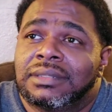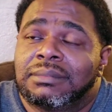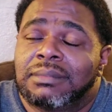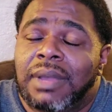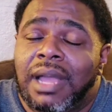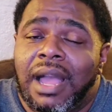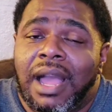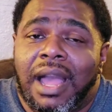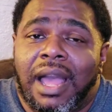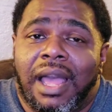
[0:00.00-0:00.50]

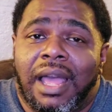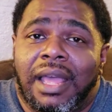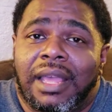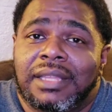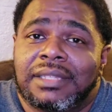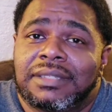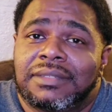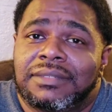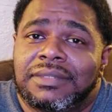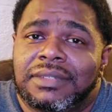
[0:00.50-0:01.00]
My
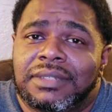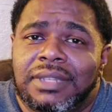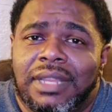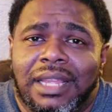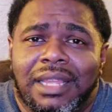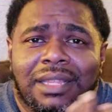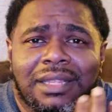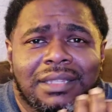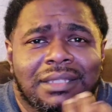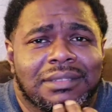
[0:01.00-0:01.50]
eyes feel
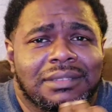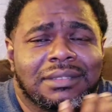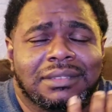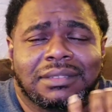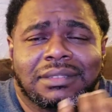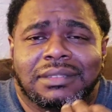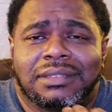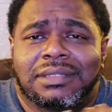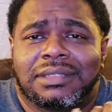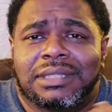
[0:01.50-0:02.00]
like
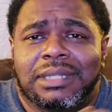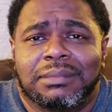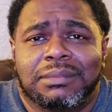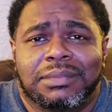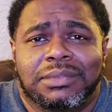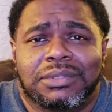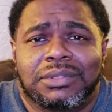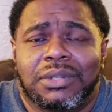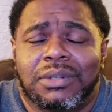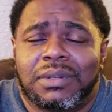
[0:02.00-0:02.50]

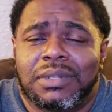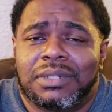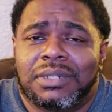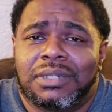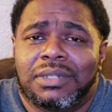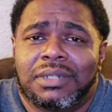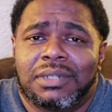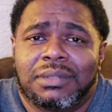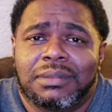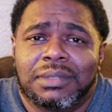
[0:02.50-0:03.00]
something's going
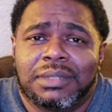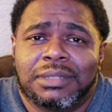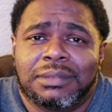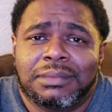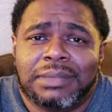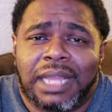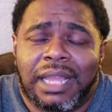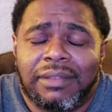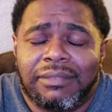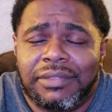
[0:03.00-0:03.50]
on with them.
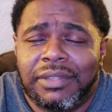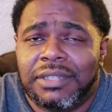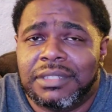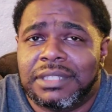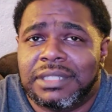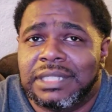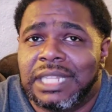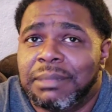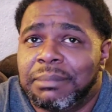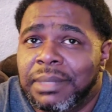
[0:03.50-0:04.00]
Like I feel
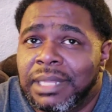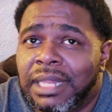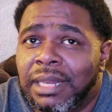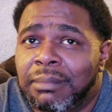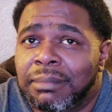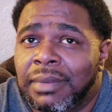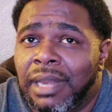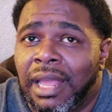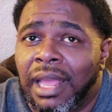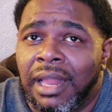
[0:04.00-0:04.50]
sleepy and
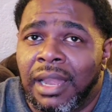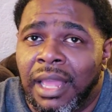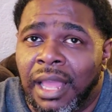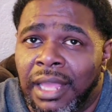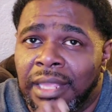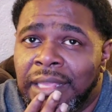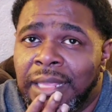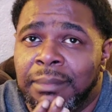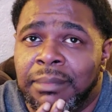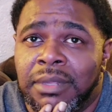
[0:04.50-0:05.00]
I'm not.
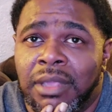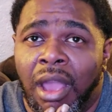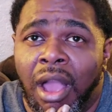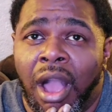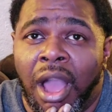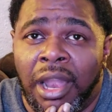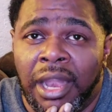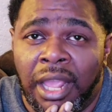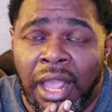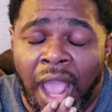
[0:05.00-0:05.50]
Like I keep
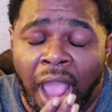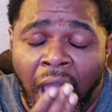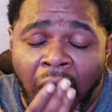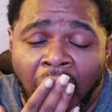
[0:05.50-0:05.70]
yawning.